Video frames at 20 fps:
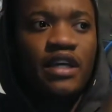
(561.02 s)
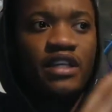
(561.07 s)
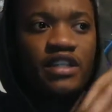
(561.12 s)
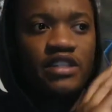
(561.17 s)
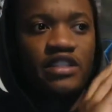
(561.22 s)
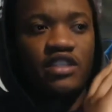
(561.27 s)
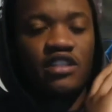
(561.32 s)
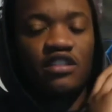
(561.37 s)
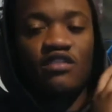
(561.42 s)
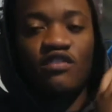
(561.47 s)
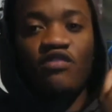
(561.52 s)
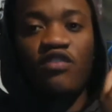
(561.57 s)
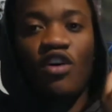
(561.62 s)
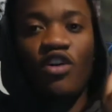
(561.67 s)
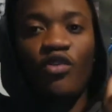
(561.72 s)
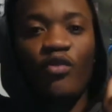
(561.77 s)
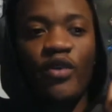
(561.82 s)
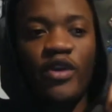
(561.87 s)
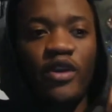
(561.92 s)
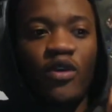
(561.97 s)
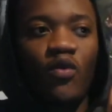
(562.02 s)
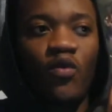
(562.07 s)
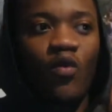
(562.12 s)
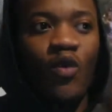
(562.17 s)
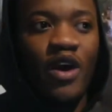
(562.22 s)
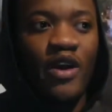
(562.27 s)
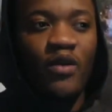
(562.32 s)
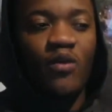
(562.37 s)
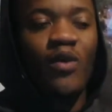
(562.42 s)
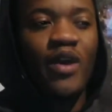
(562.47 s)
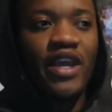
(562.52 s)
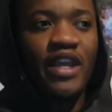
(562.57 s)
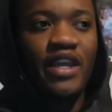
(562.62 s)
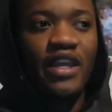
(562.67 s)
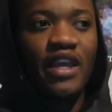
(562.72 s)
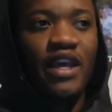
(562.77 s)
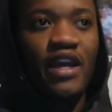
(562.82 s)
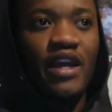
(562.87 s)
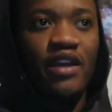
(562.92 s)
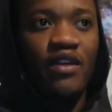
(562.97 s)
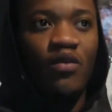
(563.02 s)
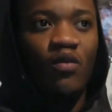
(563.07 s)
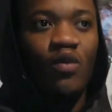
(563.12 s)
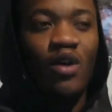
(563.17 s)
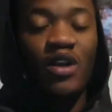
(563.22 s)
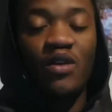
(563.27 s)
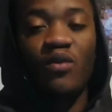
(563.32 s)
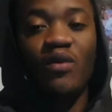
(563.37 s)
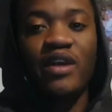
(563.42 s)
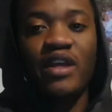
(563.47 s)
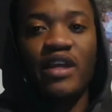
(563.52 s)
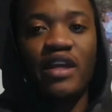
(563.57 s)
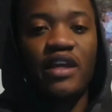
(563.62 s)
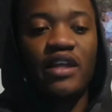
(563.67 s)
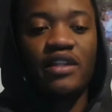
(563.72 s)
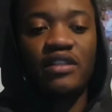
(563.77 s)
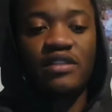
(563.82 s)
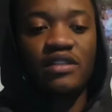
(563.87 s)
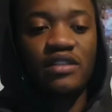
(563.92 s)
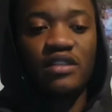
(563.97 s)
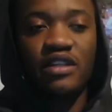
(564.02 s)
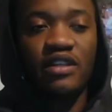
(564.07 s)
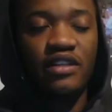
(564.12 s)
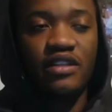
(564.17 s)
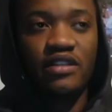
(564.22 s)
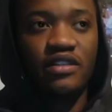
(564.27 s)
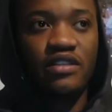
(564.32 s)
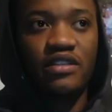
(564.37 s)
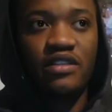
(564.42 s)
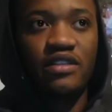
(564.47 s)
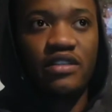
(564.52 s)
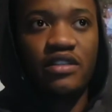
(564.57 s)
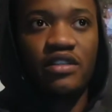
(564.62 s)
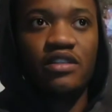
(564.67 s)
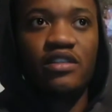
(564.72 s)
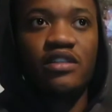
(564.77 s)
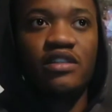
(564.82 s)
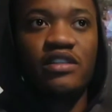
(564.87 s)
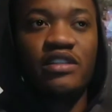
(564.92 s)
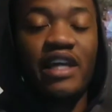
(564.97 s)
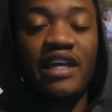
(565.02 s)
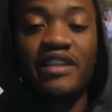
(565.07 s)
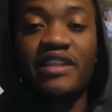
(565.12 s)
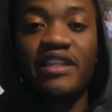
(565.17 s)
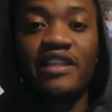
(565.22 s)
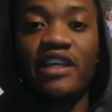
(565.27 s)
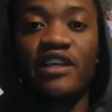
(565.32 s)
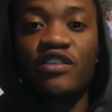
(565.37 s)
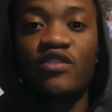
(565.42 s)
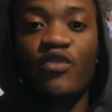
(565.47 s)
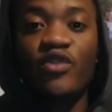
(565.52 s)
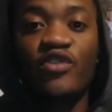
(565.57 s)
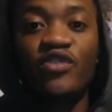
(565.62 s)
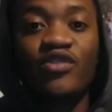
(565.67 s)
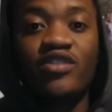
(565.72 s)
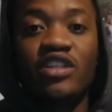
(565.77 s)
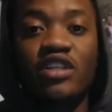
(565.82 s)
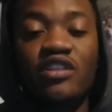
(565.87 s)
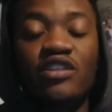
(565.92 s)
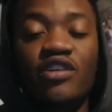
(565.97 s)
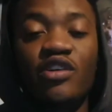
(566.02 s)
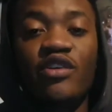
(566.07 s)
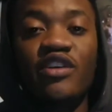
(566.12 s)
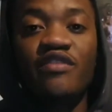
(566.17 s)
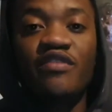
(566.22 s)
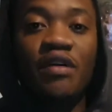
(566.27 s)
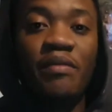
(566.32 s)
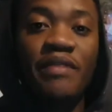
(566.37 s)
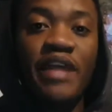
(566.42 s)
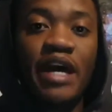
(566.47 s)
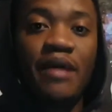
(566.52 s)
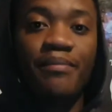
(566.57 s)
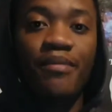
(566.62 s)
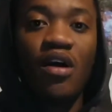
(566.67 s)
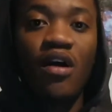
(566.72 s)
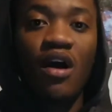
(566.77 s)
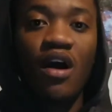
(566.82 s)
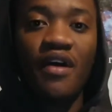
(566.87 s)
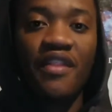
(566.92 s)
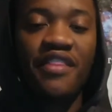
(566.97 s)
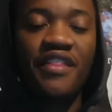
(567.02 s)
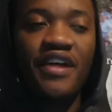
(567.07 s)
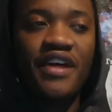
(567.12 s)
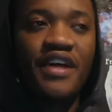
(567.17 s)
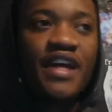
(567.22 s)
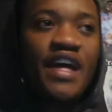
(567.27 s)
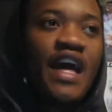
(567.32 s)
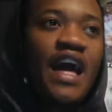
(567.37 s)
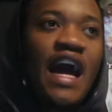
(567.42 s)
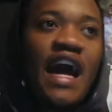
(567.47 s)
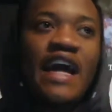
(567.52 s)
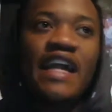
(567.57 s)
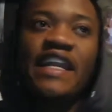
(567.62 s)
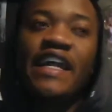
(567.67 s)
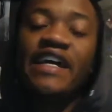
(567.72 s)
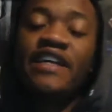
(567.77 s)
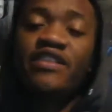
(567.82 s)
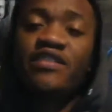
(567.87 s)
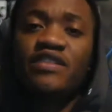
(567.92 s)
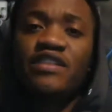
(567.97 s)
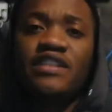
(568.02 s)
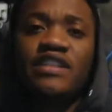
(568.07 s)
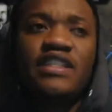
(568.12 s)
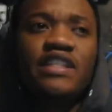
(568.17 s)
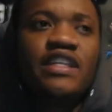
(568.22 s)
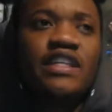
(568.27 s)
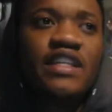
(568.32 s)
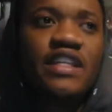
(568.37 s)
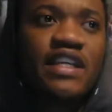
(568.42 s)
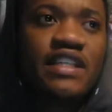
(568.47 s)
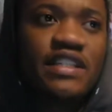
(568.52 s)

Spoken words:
it's just following one way, and there's nothing that's going to deter it from that path. I like to see it